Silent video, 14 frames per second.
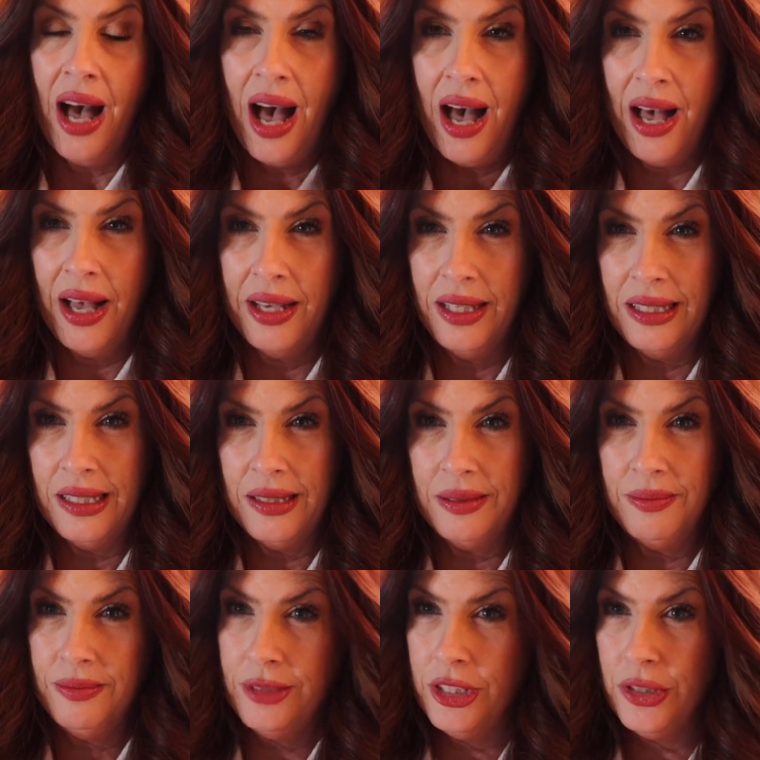
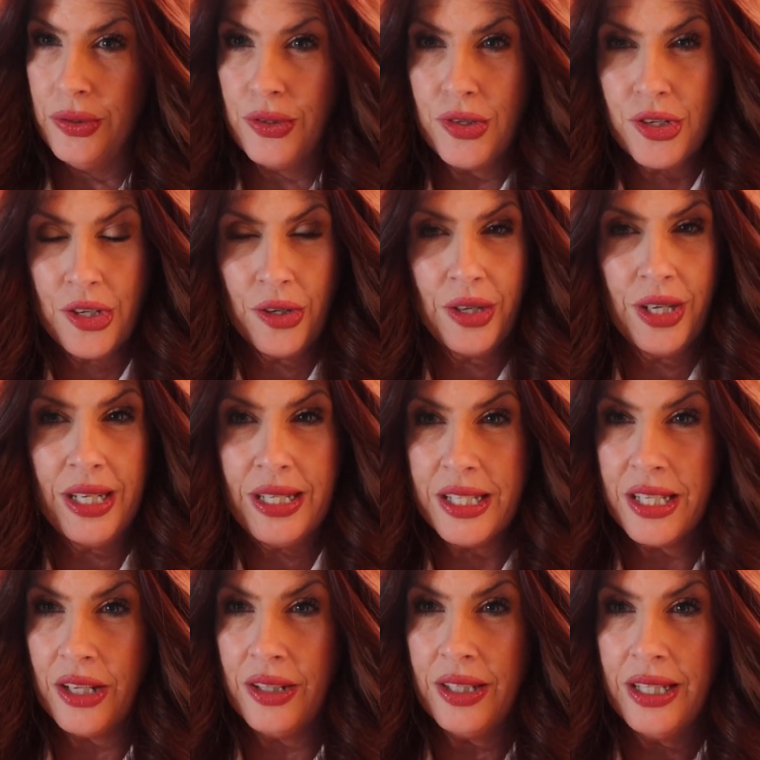You stir it
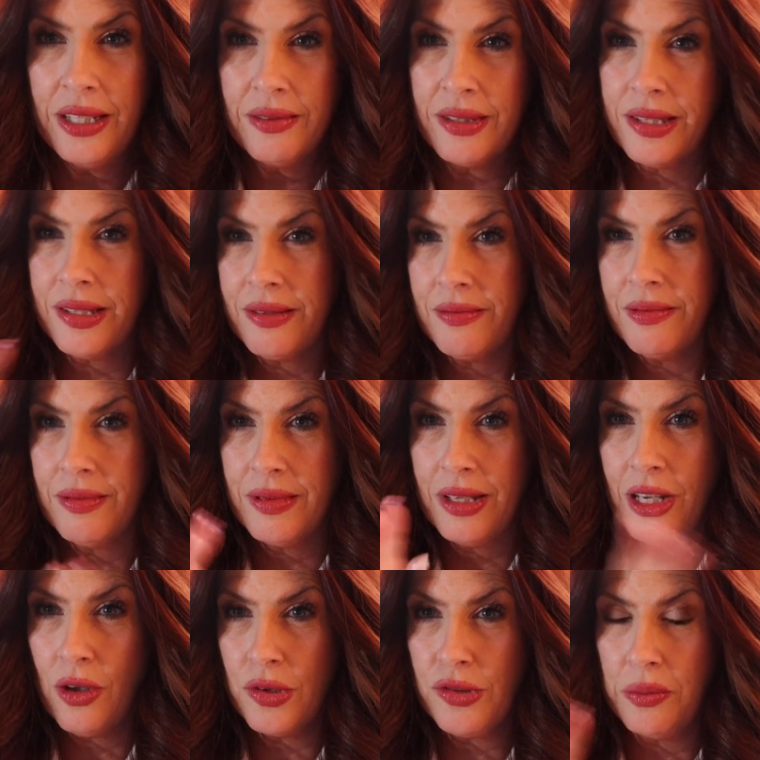until it
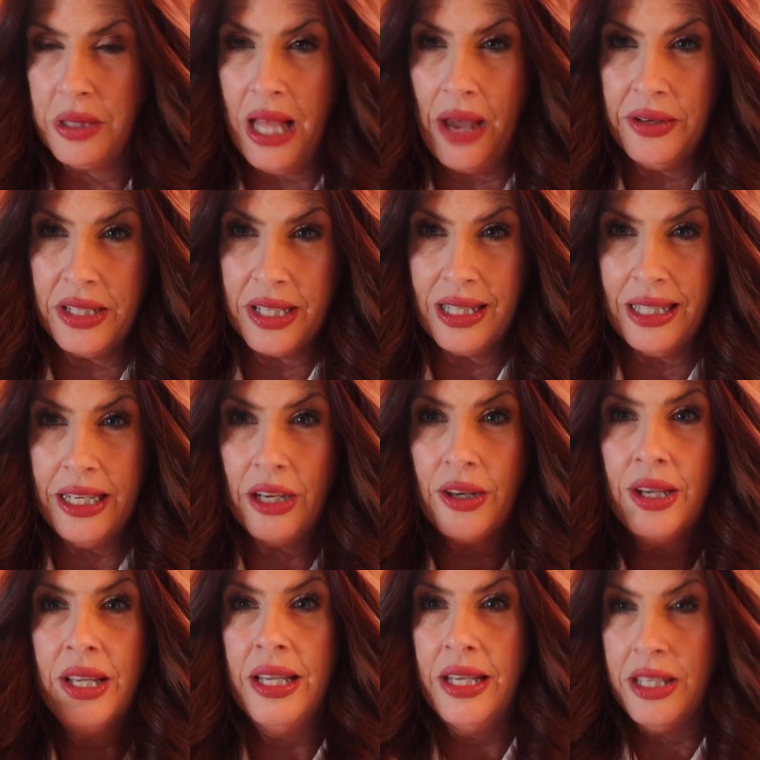goes from cloudy to clear.
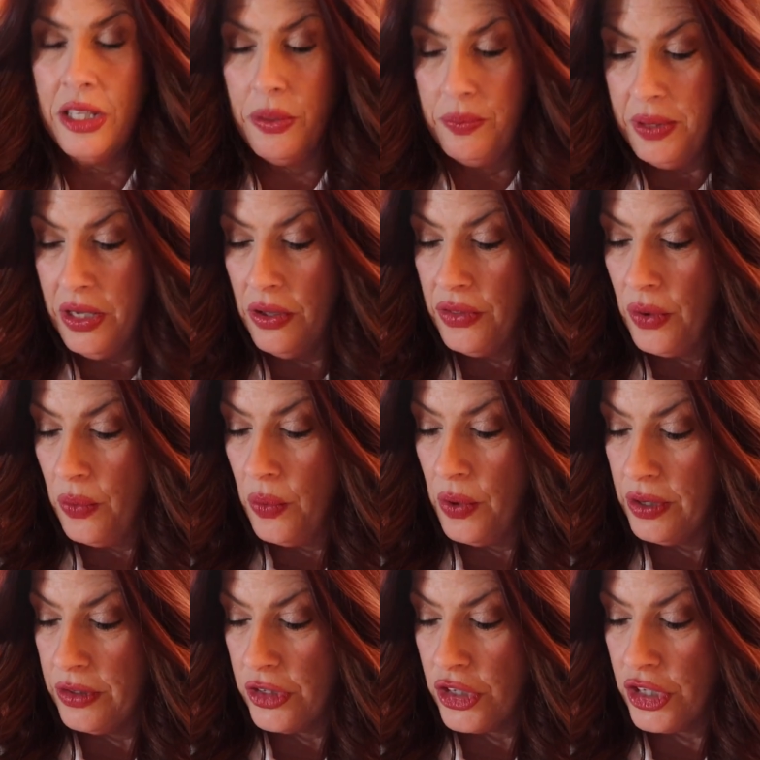You peel the
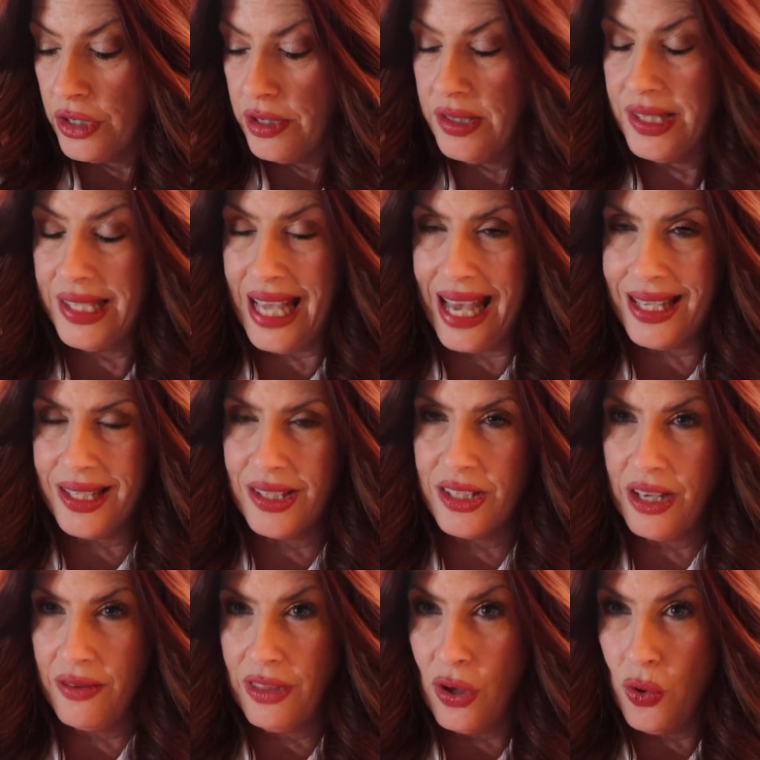orange, zest
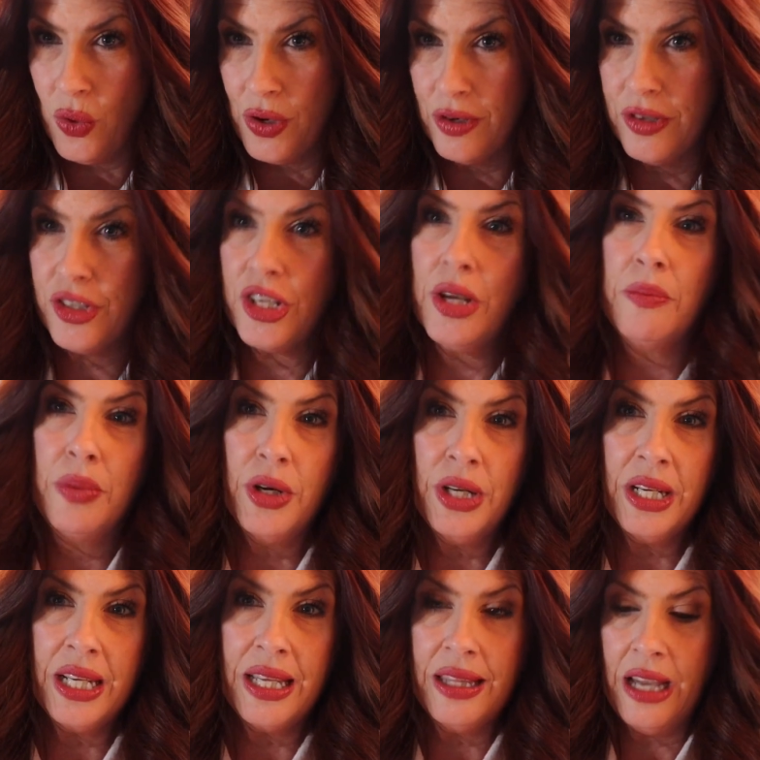of the orange, put
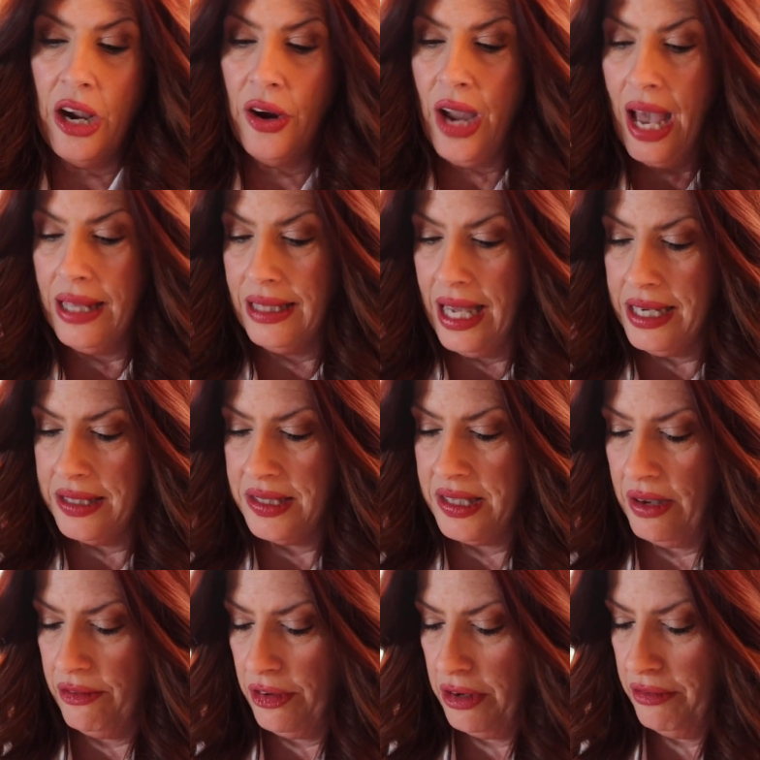it in there and let it
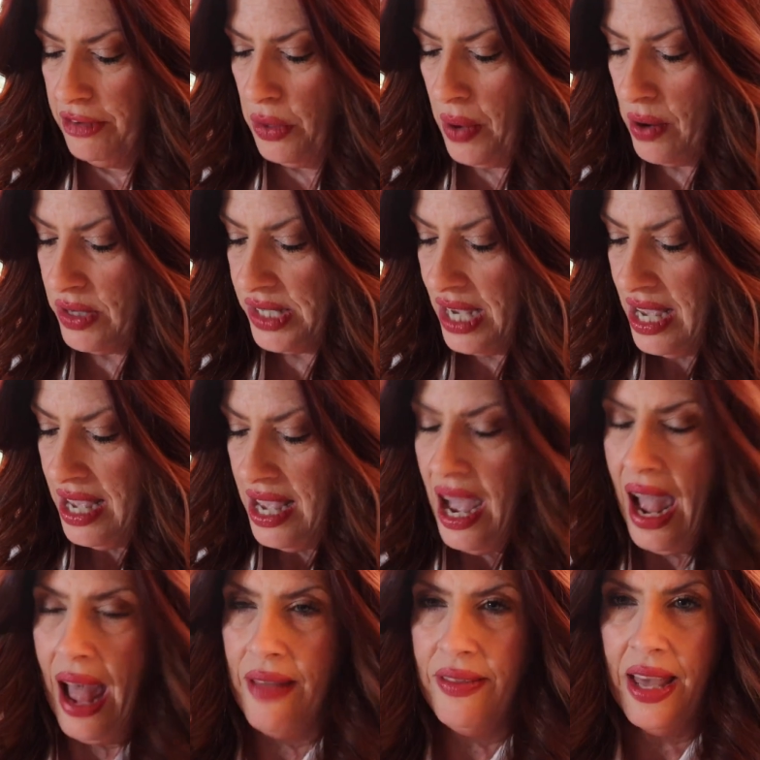sit for a few hours.
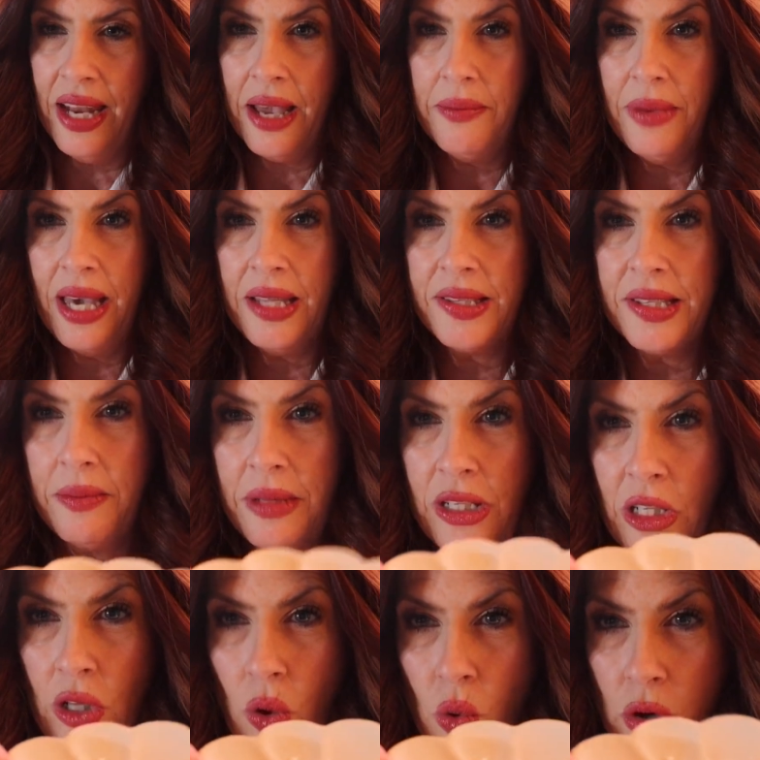And then I made some
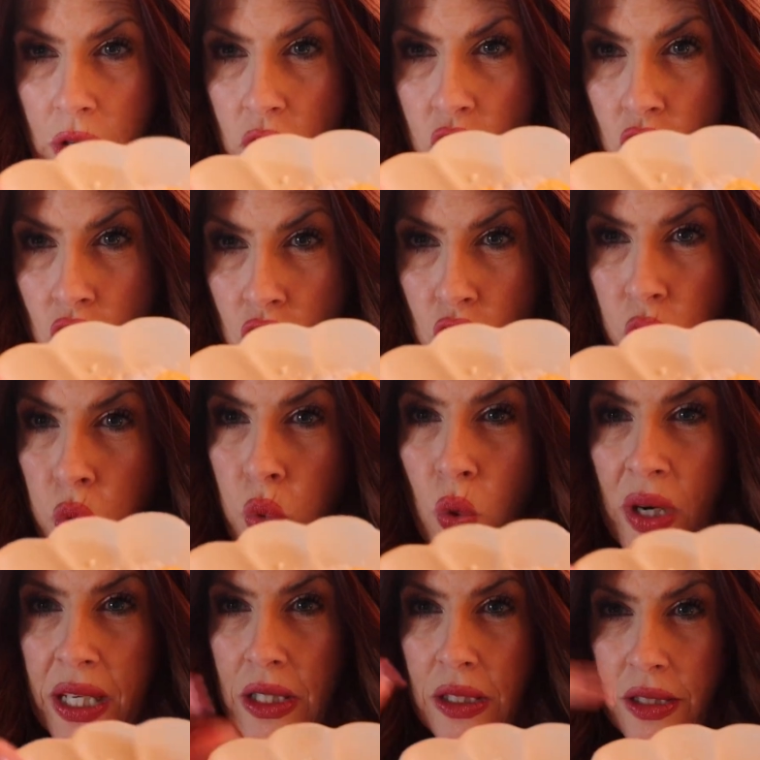little orange
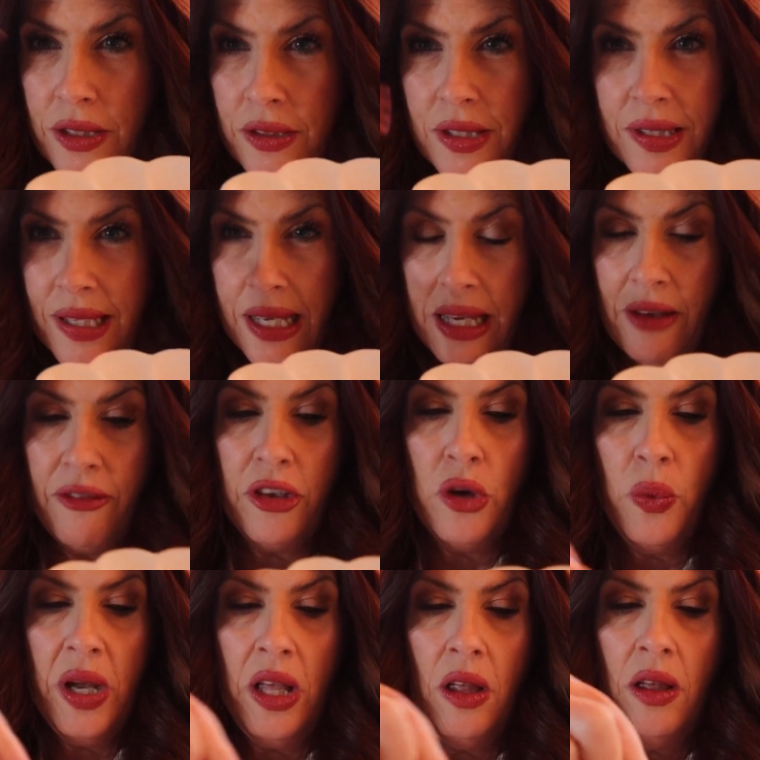twirls, if you
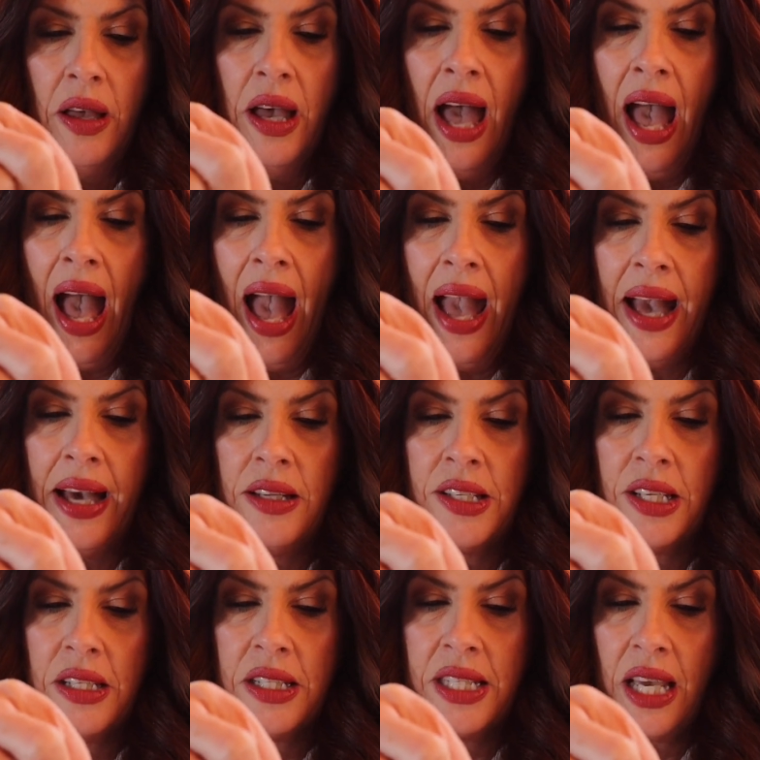will,
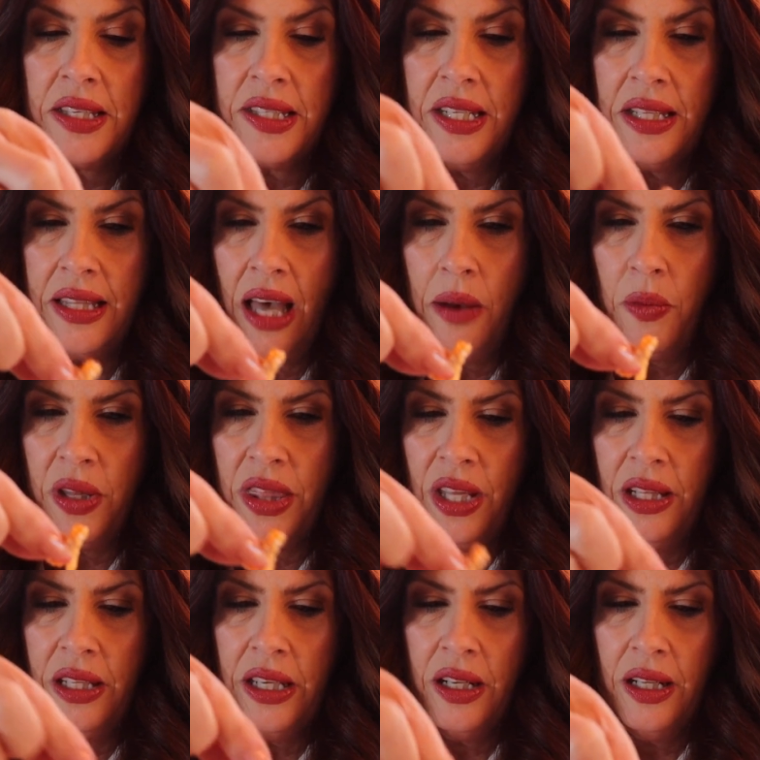and dusted them with a
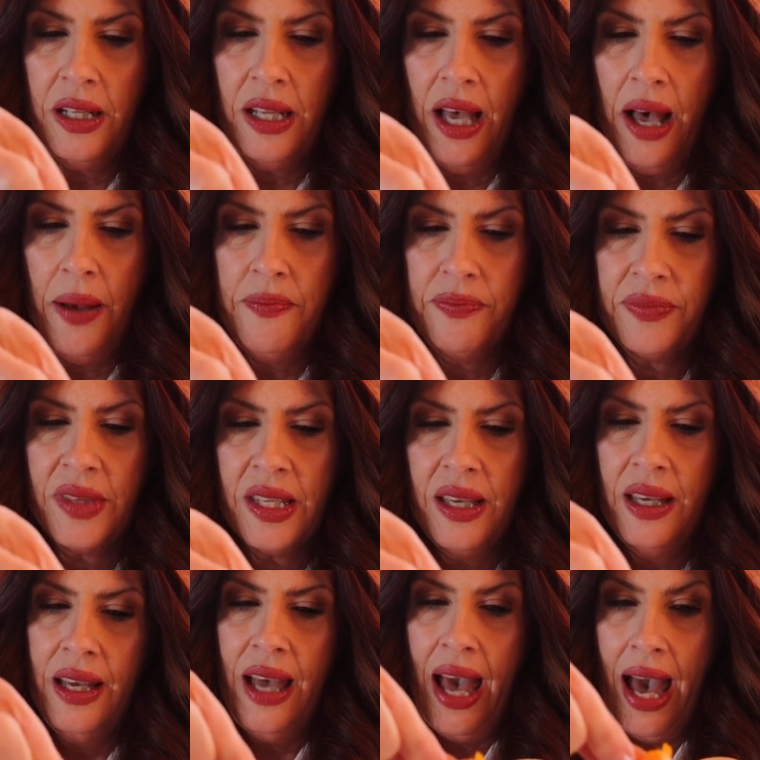little
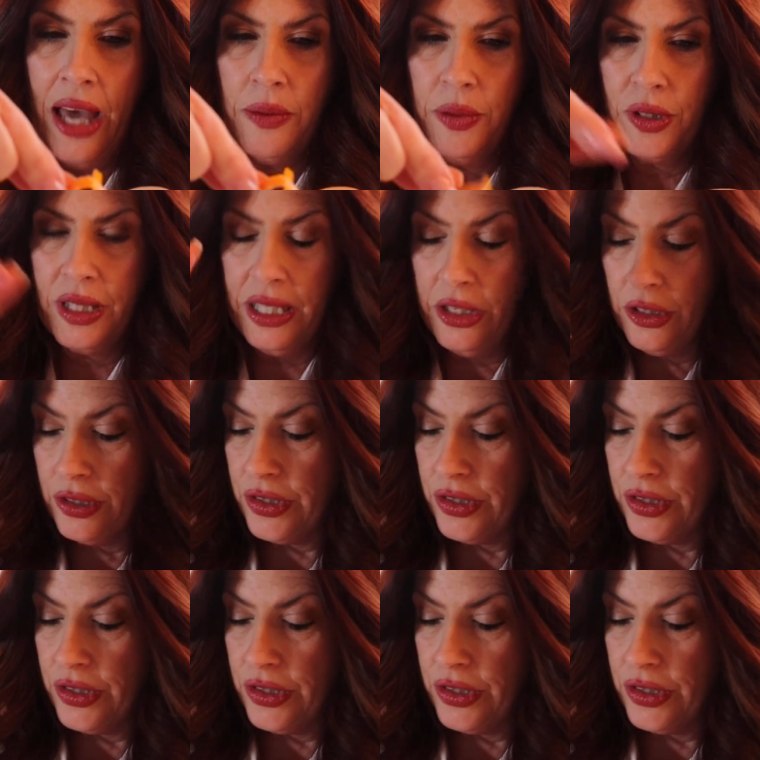edible glitter.